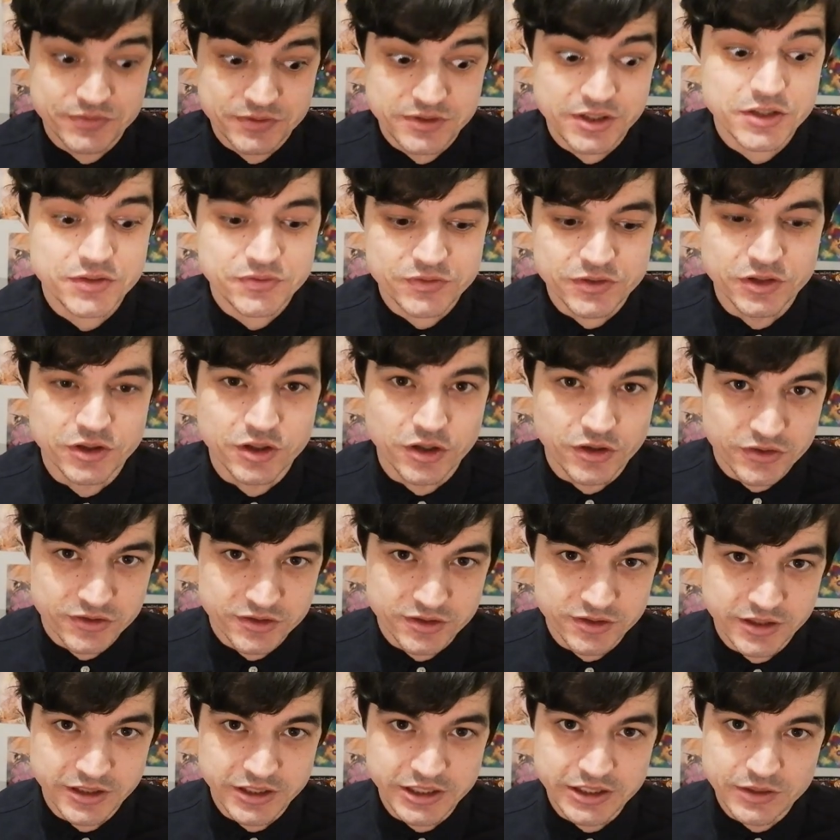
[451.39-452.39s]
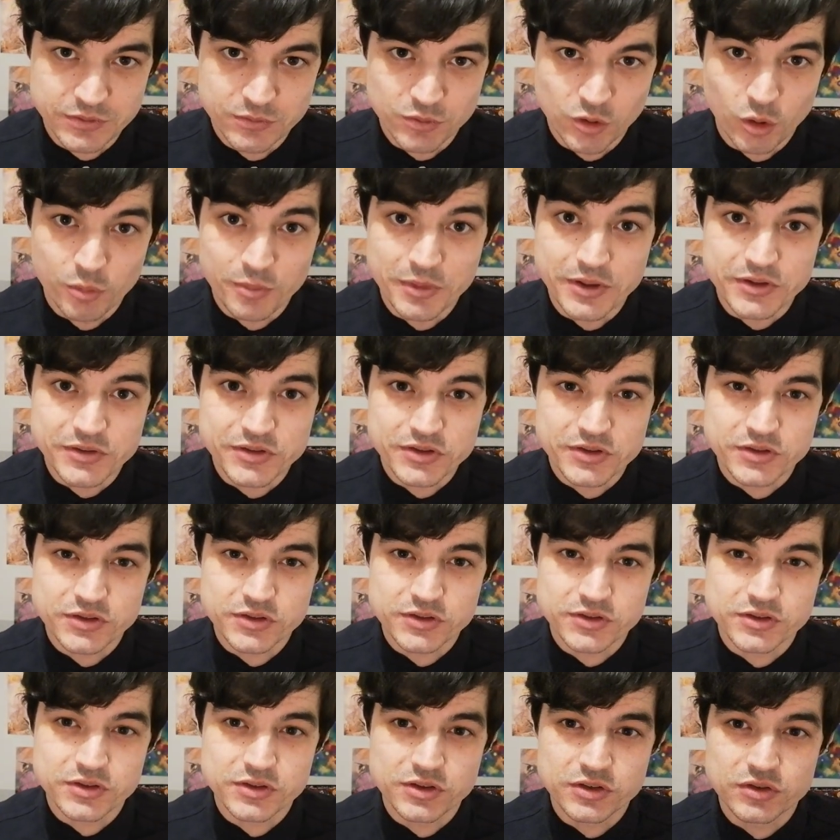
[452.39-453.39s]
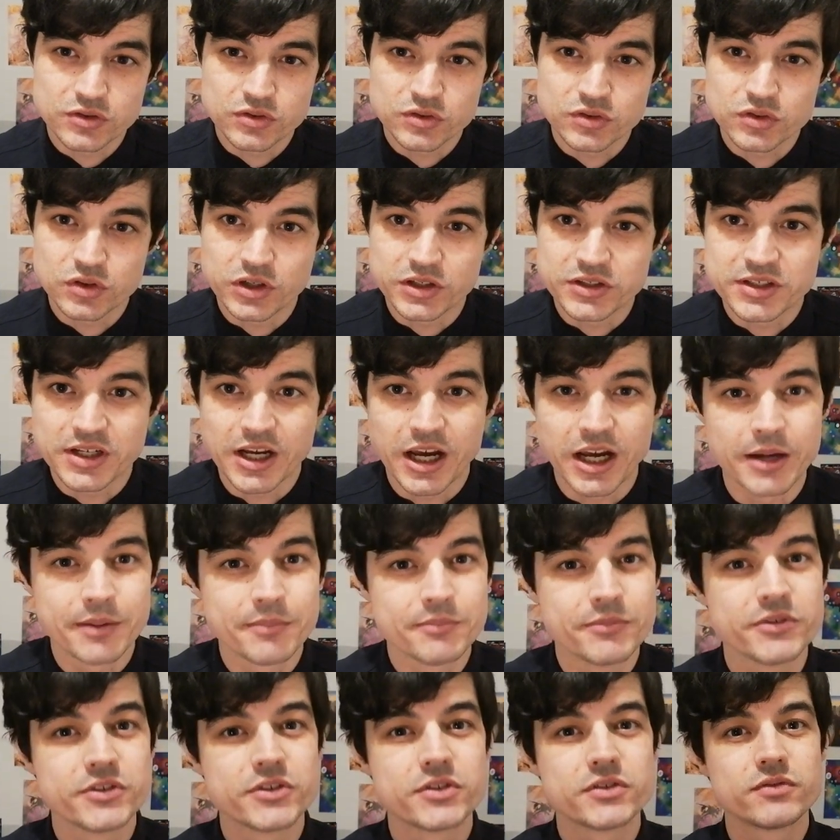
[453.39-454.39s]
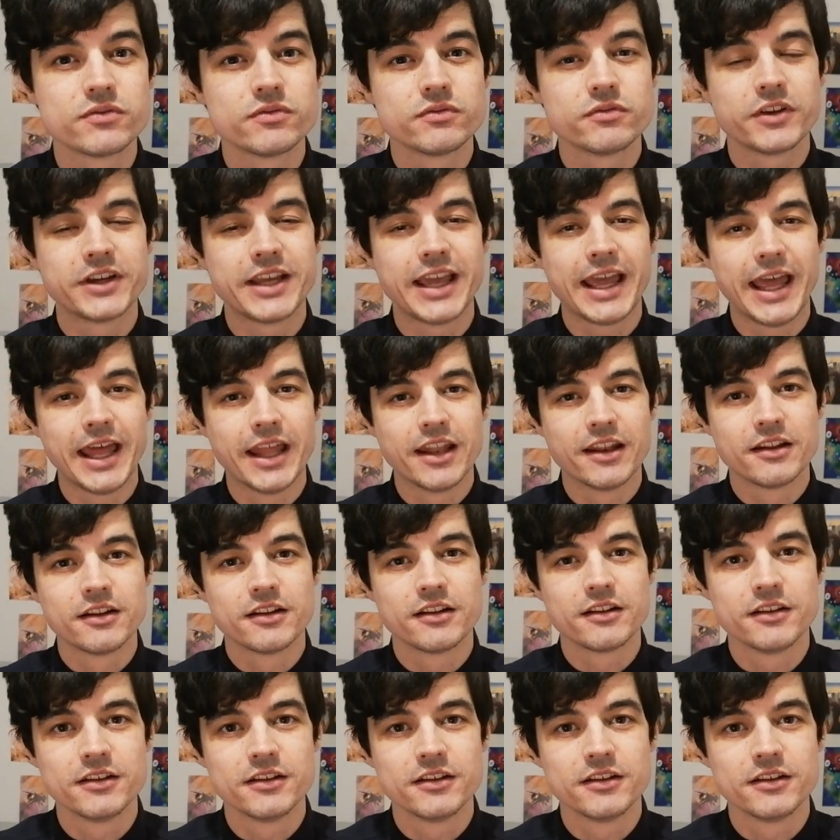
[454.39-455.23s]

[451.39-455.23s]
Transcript: does feel constant, and you almost at times forget,